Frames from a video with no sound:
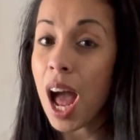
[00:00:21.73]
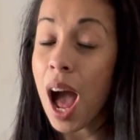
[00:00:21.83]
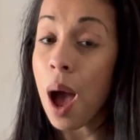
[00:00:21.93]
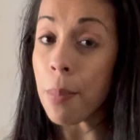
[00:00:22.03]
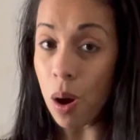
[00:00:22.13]

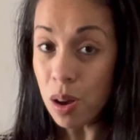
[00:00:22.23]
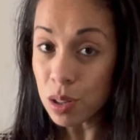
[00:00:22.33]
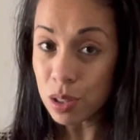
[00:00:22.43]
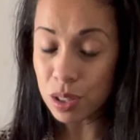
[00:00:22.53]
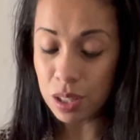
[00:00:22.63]
a
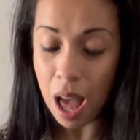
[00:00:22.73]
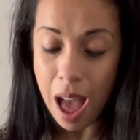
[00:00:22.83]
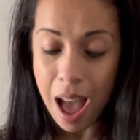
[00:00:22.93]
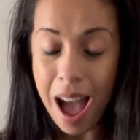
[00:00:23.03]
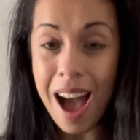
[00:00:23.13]
box
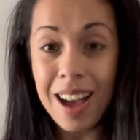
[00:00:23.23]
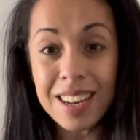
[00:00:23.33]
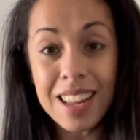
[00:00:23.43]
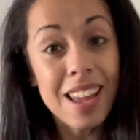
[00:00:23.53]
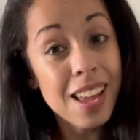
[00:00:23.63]
and
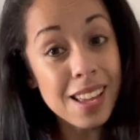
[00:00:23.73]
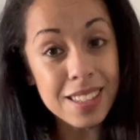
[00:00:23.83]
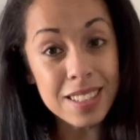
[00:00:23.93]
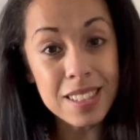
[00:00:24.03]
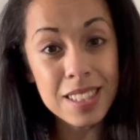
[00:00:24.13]
it
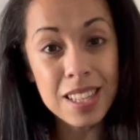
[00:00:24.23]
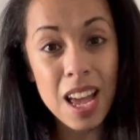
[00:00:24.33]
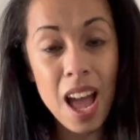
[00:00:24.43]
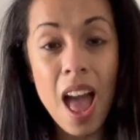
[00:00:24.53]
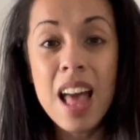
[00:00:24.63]
is
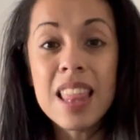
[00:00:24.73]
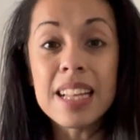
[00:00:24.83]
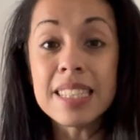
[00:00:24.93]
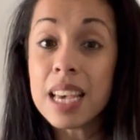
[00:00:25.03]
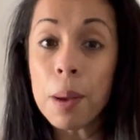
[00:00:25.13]

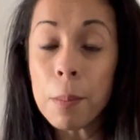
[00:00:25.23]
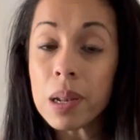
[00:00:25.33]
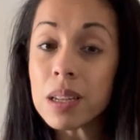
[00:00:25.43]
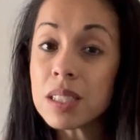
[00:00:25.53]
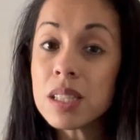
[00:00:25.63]
the
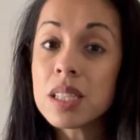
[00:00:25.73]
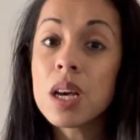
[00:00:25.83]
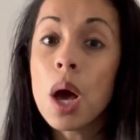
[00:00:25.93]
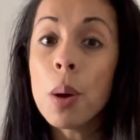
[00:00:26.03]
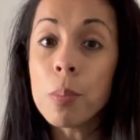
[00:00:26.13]
Timberland
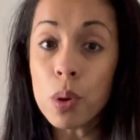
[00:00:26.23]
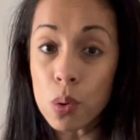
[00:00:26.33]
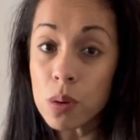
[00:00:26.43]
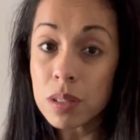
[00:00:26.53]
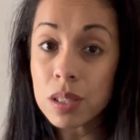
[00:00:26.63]

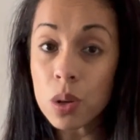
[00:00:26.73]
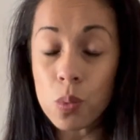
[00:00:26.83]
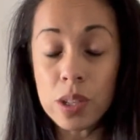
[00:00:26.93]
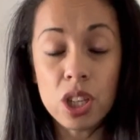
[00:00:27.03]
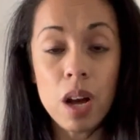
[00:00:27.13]
boots,
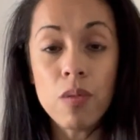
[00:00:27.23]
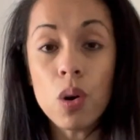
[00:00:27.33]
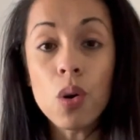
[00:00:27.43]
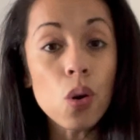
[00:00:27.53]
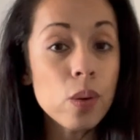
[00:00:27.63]
which
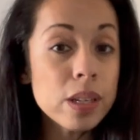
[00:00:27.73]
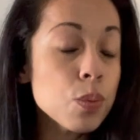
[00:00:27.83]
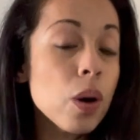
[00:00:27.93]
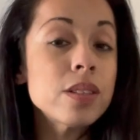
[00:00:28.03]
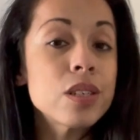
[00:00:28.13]
I've always
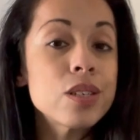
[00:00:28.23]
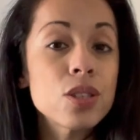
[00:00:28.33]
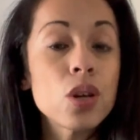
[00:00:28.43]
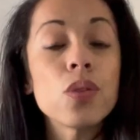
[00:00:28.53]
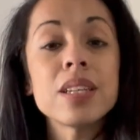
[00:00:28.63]
wanted.
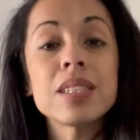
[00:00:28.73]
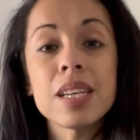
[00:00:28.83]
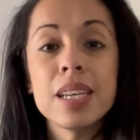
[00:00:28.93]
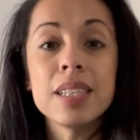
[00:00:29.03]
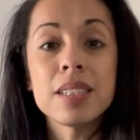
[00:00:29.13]
So this
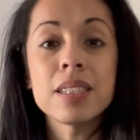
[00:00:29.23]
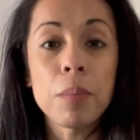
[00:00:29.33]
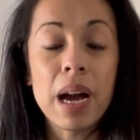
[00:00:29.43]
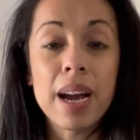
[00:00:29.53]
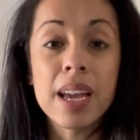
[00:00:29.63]
is
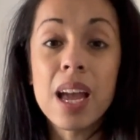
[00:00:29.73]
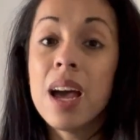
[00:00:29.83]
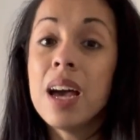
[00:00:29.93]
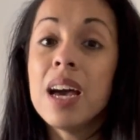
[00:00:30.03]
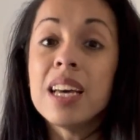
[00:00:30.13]
my
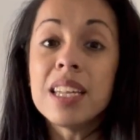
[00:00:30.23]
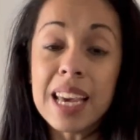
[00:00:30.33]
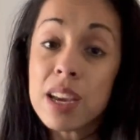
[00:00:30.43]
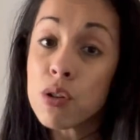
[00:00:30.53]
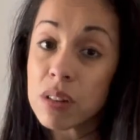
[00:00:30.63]

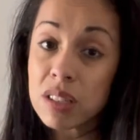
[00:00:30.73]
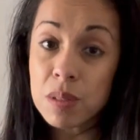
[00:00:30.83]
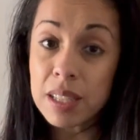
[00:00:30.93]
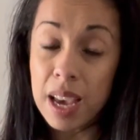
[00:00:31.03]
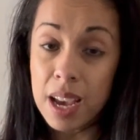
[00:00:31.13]
late
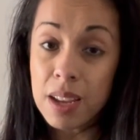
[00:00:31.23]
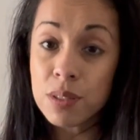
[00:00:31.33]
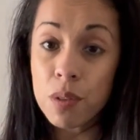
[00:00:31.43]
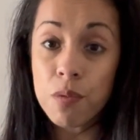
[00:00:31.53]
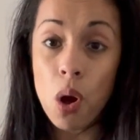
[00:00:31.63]
Christmas
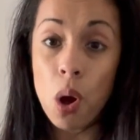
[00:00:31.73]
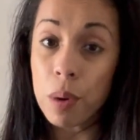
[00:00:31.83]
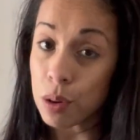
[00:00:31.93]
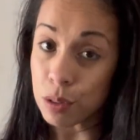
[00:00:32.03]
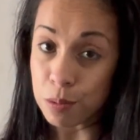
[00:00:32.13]
gift from my
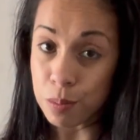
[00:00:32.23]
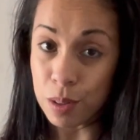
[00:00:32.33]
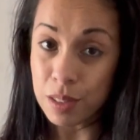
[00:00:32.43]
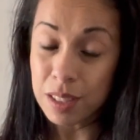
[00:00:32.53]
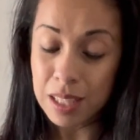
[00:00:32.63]

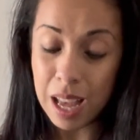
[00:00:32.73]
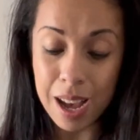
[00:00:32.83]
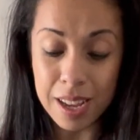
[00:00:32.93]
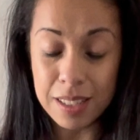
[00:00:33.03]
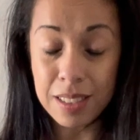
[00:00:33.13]
husband,
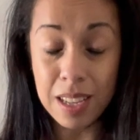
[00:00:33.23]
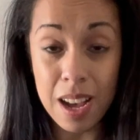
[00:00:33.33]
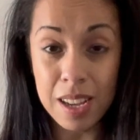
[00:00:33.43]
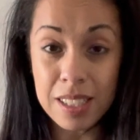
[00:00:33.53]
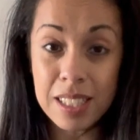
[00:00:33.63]
and
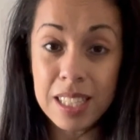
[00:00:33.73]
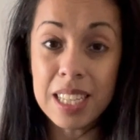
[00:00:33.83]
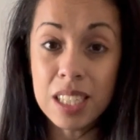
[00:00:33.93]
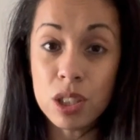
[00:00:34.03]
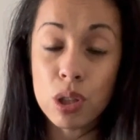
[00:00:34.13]
guys, it
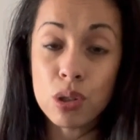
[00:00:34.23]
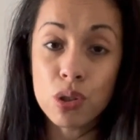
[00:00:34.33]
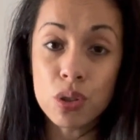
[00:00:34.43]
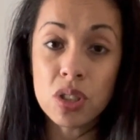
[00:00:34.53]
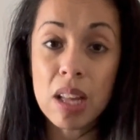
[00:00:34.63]
is
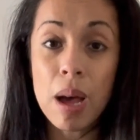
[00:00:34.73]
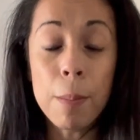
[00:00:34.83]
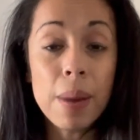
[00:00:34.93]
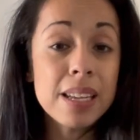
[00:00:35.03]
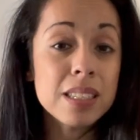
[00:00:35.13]
just
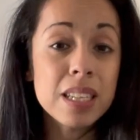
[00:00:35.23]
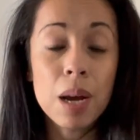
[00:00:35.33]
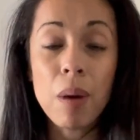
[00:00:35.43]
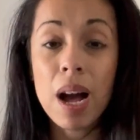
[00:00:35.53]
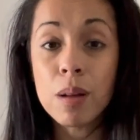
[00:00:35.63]
amazing.
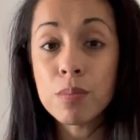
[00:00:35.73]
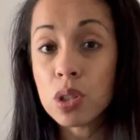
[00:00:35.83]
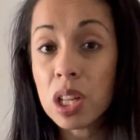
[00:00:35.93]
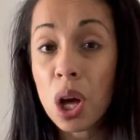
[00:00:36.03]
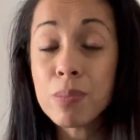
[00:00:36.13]
I'm
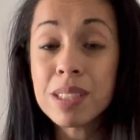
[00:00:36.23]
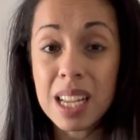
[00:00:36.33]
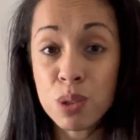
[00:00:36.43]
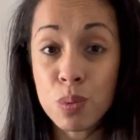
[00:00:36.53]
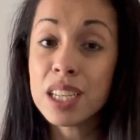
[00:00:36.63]
absolutely
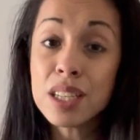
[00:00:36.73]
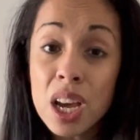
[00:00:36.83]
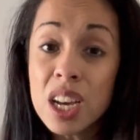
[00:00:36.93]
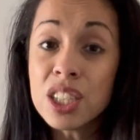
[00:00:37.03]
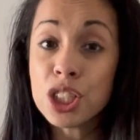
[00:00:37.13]
obsessed with it.
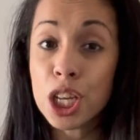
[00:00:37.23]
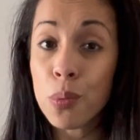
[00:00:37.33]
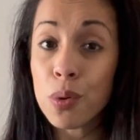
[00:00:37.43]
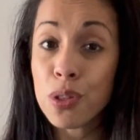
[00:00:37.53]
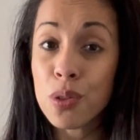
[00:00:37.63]
Share
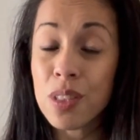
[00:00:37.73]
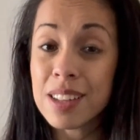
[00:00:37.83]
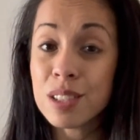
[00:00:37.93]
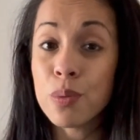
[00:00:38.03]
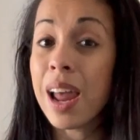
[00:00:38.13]
with you
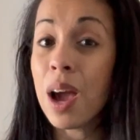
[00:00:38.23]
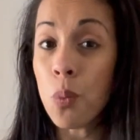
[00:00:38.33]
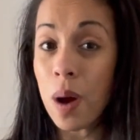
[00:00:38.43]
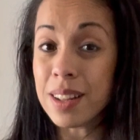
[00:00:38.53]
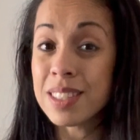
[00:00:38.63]
this when I
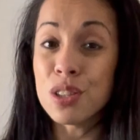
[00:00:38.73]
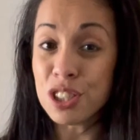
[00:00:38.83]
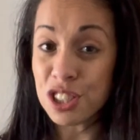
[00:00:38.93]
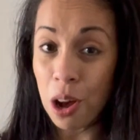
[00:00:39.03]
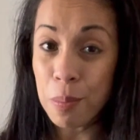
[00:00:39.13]
went to the
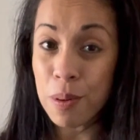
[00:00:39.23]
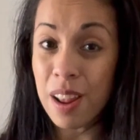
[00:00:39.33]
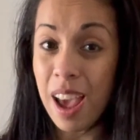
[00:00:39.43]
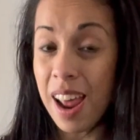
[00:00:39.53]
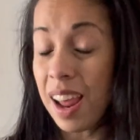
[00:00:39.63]
shopping
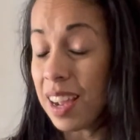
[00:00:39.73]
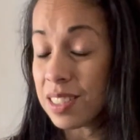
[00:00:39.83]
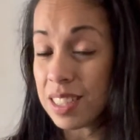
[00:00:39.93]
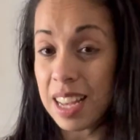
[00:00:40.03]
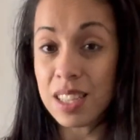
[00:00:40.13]
and I
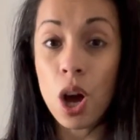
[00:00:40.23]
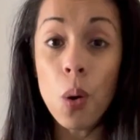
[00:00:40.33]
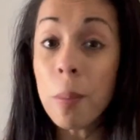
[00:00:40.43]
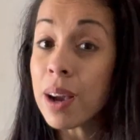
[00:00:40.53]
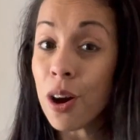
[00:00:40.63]
said, oh
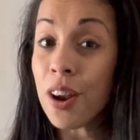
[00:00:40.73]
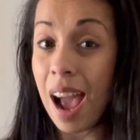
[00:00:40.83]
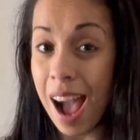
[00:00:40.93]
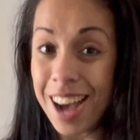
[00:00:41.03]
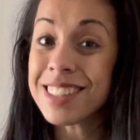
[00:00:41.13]
my god, I
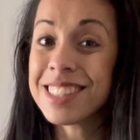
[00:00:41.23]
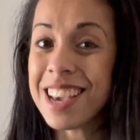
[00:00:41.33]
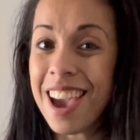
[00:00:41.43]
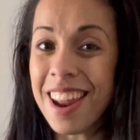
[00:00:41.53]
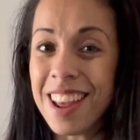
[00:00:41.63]
had to
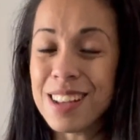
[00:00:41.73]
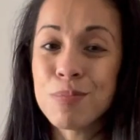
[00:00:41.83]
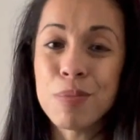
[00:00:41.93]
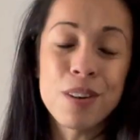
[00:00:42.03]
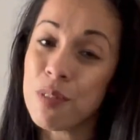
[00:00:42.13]
get it,
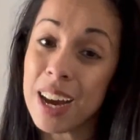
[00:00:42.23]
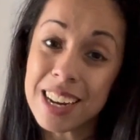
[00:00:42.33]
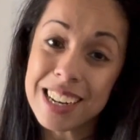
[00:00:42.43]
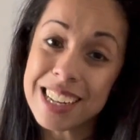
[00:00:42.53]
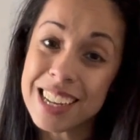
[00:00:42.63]
but
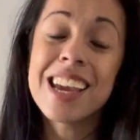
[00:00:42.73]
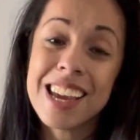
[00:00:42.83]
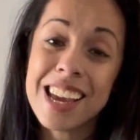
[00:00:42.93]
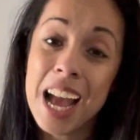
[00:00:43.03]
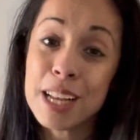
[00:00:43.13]
finally
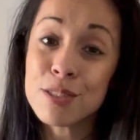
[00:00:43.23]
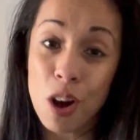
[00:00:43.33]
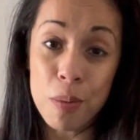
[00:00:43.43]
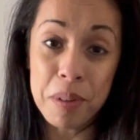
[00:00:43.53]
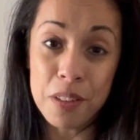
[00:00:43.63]
he has
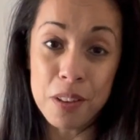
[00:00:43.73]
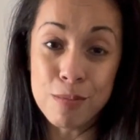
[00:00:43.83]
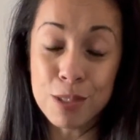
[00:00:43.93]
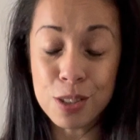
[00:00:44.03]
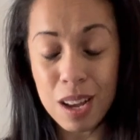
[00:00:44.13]
got me them,
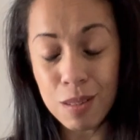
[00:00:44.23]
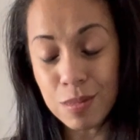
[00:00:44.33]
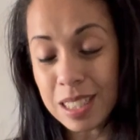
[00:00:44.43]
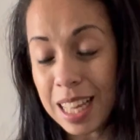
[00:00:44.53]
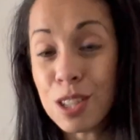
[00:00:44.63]
so I
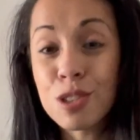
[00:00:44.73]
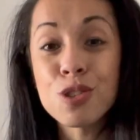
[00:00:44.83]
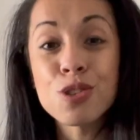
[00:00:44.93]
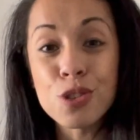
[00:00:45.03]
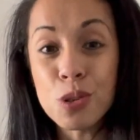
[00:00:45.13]
was like
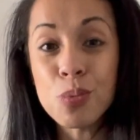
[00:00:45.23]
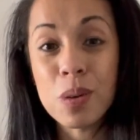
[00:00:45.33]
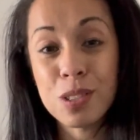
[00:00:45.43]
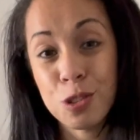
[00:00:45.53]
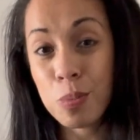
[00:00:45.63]

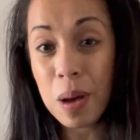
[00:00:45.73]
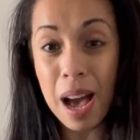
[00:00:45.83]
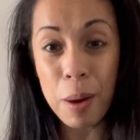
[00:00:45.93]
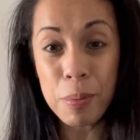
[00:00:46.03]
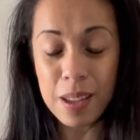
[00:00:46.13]
super
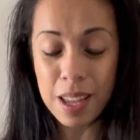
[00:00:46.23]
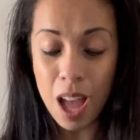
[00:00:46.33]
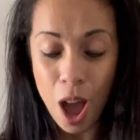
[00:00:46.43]
happy.